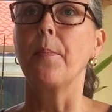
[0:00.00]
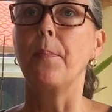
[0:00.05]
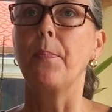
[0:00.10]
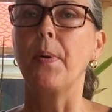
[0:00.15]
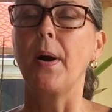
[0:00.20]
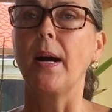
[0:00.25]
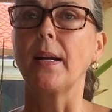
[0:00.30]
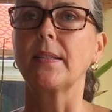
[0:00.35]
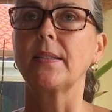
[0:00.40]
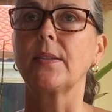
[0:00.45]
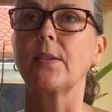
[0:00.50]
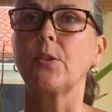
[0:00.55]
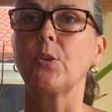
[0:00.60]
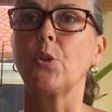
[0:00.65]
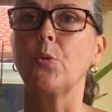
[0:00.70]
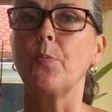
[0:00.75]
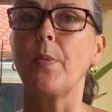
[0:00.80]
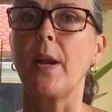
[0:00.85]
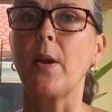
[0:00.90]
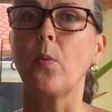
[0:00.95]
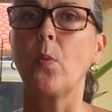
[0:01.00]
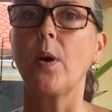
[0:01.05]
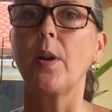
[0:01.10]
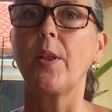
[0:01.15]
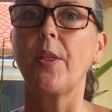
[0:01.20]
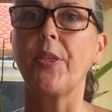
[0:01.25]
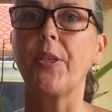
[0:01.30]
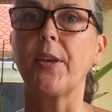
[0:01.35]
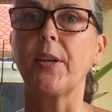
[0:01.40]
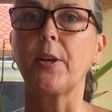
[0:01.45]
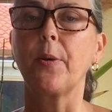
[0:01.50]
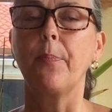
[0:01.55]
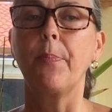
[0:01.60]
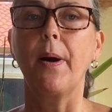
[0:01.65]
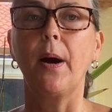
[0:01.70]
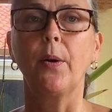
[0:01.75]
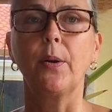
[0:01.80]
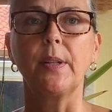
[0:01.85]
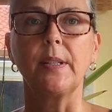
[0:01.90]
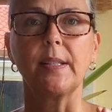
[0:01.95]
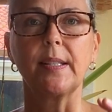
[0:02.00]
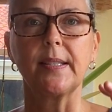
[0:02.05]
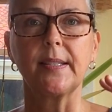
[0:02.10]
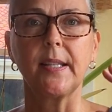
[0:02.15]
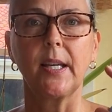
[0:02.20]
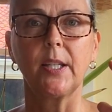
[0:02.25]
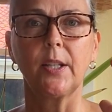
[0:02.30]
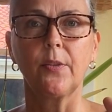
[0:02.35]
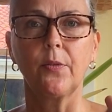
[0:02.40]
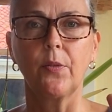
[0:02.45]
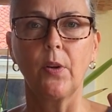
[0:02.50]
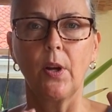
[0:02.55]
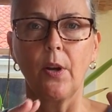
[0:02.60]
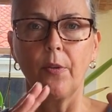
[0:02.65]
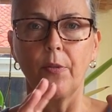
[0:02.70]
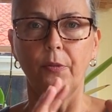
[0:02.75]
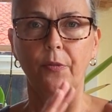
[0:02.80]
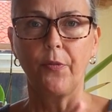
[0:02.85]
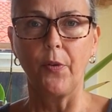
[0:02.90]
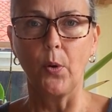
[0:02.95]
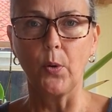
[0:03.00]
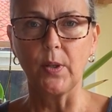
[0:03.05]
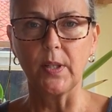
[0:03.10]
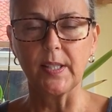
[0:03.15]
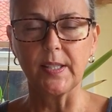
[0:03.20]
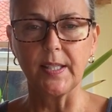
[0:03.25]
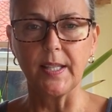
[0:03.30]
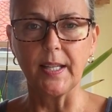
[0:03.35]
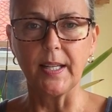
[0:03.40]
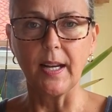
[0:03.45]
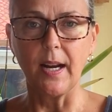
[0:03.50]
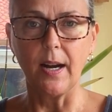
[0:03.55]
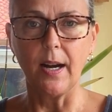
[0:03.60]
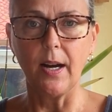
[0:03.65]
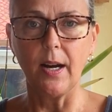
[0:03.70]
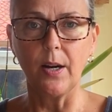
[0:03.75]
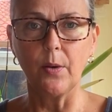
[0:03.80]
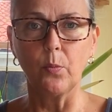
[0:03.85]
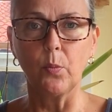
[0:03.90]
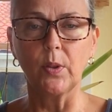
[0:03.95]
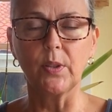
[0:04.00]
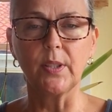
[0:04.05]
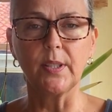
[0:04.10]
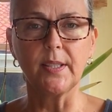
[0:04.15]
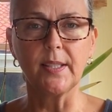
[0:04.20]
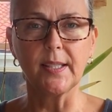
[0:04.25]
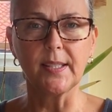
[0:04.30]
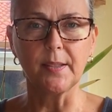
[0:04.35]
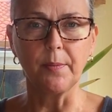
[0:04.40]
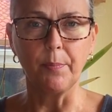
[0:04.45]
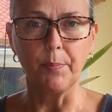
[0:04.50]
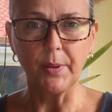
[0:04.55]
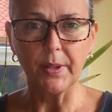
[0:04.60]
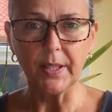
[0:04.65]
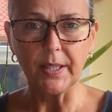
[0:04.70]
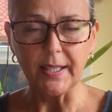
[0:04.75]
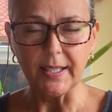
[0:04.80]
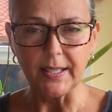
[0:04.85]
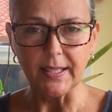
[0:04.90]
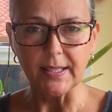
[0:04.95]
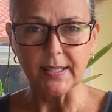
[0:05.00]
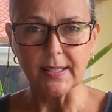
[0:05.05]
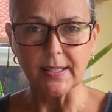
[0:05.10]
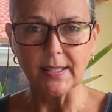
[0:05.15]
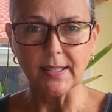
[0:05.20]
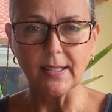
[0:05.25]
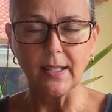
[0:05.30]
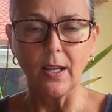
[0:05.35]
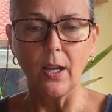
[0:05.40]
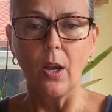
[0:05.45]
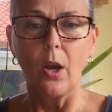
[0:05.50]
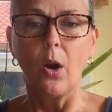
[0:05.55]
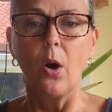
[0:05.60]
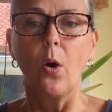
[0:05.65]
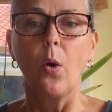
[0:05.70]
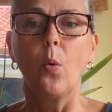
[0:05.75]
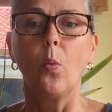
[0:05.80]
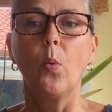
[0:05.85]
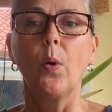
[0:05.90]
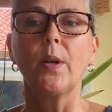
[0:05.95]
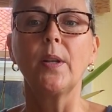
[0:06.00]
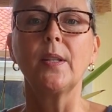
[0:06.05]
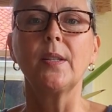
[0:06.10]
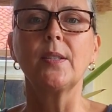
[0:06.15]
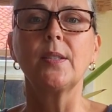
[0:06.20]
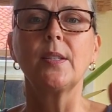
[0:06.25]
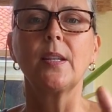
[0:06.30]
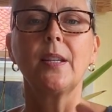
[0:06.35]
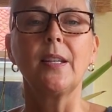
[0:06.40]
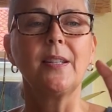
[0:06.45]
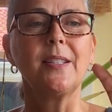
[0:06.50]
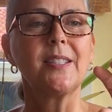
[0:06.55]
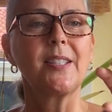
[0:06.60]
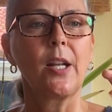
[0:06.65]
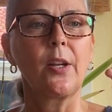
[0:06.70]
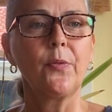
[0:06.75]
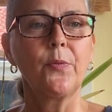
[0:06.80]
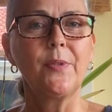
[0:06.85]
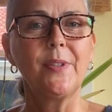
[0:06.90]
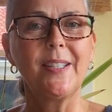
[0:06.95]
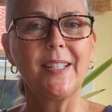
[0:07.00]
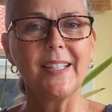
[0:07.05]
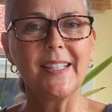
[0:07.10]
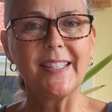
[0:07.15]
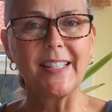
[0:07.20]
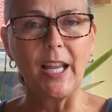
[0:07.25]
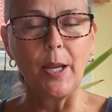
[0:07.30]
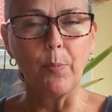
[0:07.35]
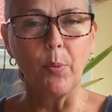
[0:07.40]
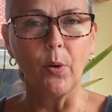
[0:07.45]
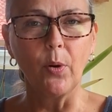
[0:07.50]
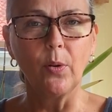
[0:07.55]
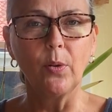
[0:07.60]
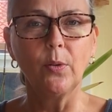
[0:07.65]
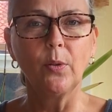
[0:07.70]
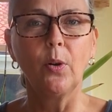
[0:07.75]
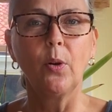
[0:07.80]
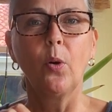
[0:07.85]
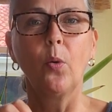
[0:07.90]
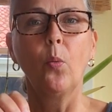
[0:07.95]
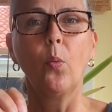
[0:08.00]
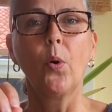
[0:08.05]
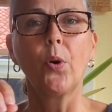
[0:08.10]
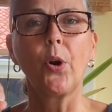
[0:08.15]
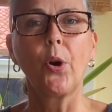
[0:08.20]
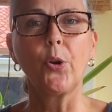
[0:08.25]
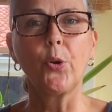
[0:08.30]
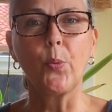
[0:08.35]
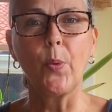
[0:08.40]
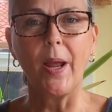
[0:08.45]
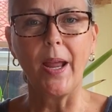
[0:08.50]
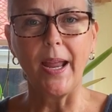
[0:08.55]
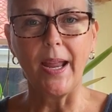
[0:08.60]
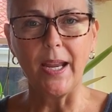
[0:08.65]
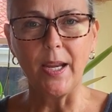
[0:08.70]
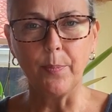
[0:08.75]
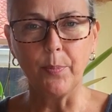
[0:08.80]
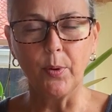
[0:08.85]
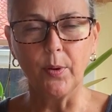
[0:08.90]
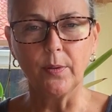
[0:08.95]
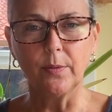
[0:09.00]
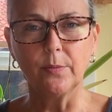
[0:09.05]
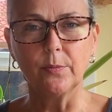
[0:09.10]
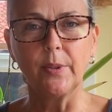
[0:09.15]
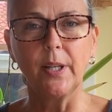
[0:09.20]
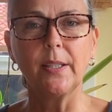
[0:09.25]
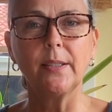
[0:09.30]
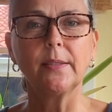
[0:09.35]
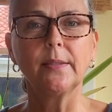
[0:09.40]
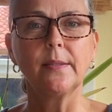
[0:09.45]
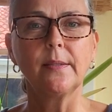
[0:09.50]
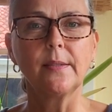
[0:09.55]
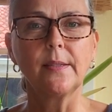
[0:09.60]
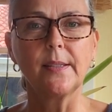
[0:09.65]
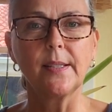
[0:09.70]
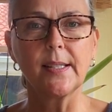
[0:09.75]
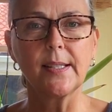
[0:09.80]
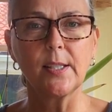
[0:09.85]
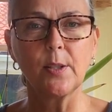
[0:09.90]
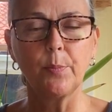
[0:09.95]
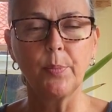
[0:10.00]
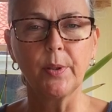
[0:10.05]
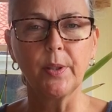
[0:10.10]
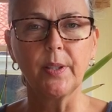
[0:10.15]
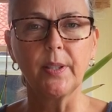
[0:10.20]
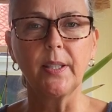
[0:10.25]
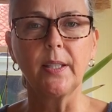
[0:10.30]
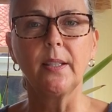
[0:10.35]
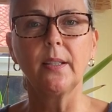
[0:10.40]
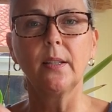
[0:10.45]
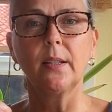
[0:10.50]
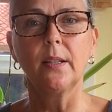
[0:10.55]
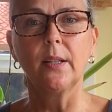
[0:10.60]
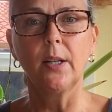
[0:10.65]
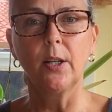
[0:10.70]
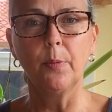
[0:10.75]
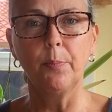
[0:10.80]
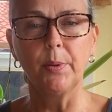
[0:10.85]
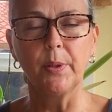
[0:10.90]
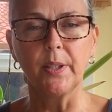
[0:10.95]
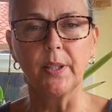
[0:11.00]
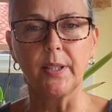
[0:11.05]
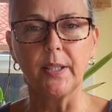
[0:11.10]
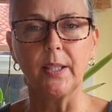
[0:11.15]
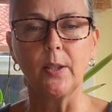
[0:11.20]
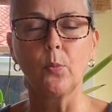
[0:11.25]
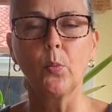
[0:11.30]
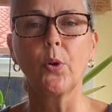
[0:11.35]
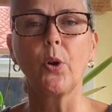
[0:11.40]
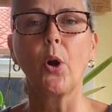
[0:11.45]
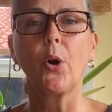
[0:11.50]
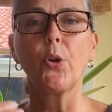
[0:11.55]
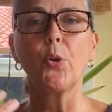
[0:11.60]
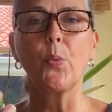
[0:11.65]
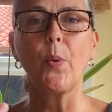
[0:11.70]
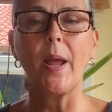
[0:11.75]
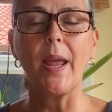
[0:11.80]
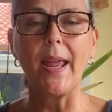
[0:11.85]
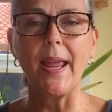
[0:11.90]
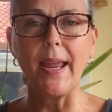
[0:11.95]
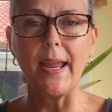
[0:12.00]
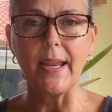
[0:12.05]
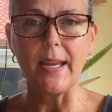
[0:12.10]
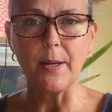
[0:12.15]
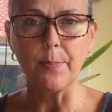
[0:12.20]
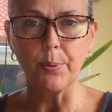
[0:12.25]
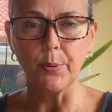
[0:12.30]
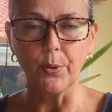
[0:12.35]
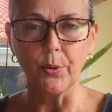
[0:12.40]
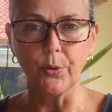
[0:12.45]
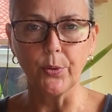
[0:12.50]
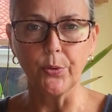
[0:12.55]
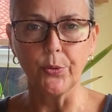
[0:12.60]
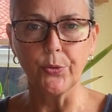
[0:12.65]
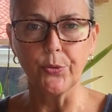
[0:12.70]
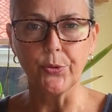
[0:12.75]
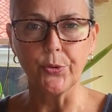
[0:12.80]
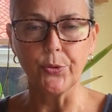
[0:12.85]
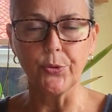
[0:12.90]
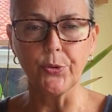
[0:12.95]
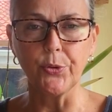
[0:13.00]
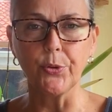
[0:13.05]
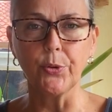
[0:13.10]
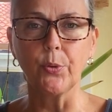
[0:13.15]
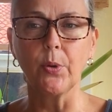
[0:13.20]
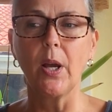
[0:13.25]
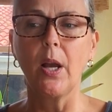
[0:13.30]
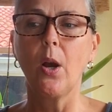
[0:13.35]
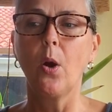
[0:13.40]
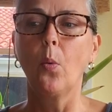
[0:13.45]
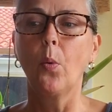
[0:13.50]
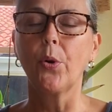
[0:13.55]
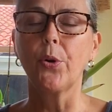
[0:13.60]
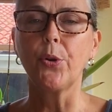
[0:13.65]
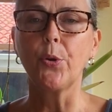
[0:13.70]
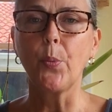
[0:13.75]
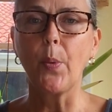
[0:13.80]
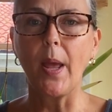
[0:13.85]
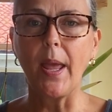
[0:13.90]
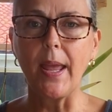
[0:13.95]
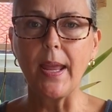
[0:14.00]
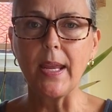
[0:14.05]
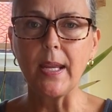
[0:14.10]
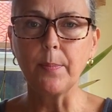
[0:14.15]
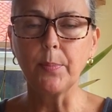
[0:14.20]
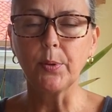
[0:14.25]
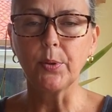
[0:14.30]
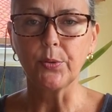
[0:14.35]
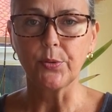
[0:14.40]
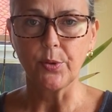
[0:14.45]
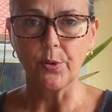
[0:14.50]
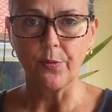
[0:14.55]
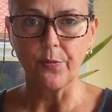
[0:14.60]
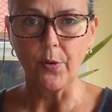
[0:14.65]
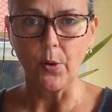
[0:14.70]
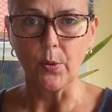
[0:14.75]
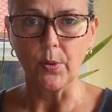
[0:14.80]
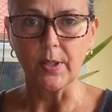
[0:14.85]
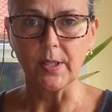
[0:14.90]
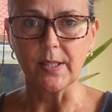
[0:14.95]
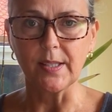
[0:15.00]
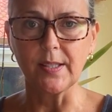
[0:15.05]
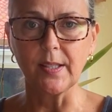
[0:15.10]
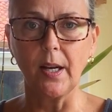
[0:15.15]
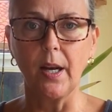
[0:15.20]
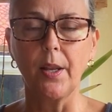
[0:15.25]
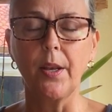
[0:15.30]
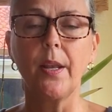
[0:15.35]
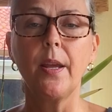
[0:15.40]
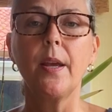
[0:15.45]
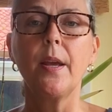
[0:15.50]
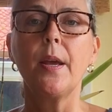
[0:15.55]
but you may want to think about, instead of focusing on what the disability is, what is, instead of disable, what are you able, right? Disability, ability, what are you able to do? What are you able to focus on?